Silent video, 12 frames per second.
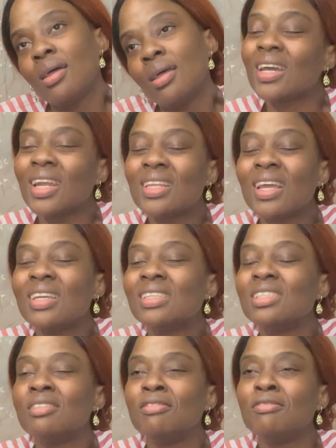Canada
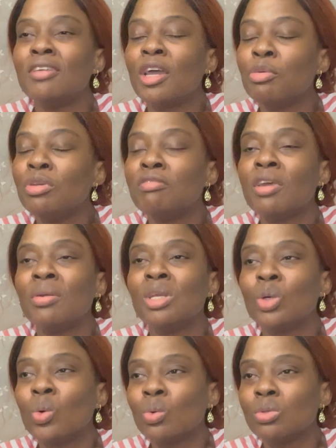is very, very
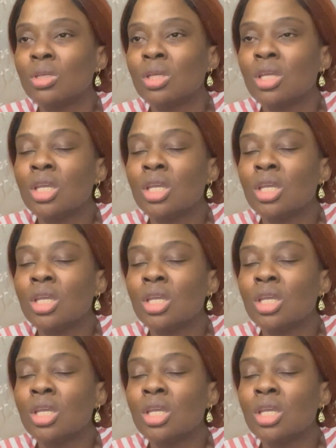cold.